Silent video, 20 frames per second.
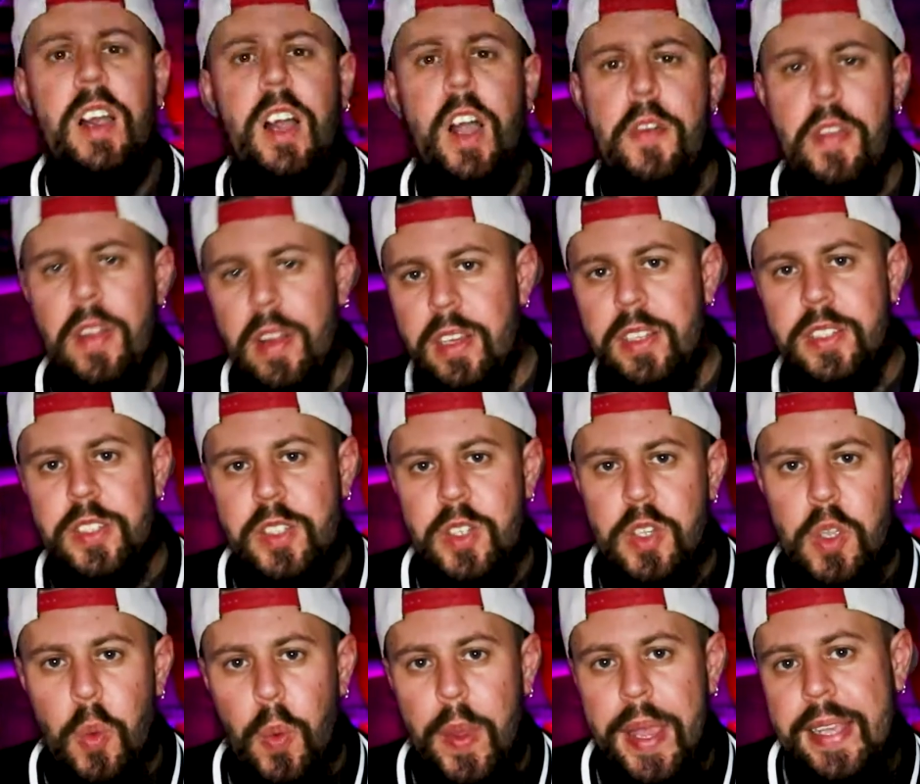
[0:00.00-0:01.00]
Over the last
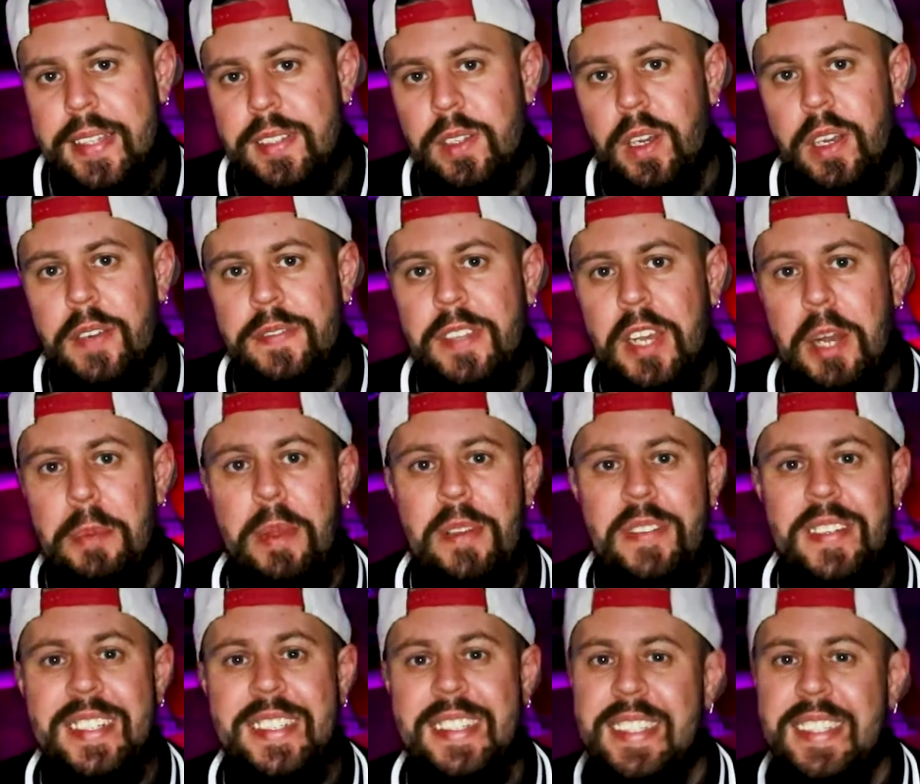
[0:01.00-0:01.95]
2 weeks I've done a bit of a